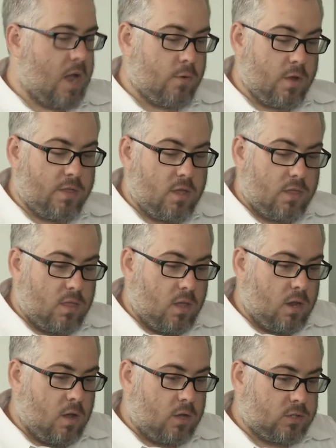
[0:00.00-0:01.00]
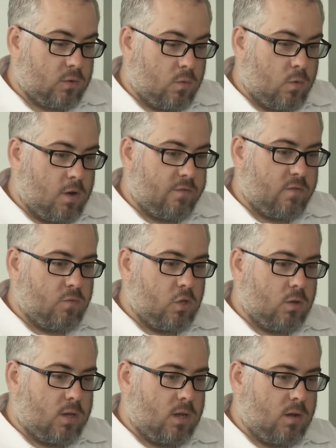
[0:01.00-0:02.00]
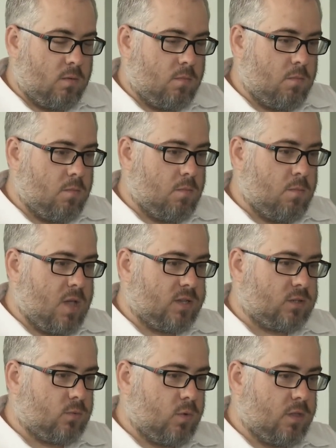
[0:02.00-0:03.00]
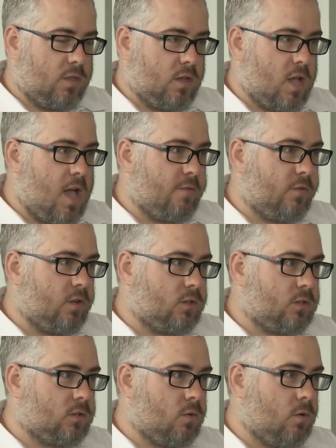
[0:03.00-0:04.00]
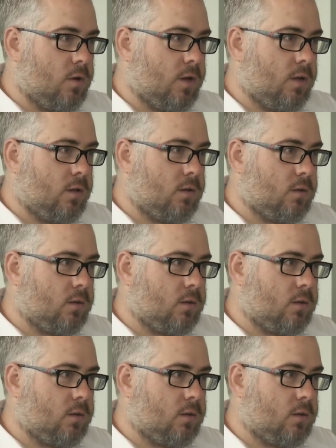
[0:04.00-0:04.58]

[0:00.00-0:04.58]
I read that, and also in one of them you can mess with the confidence scoring.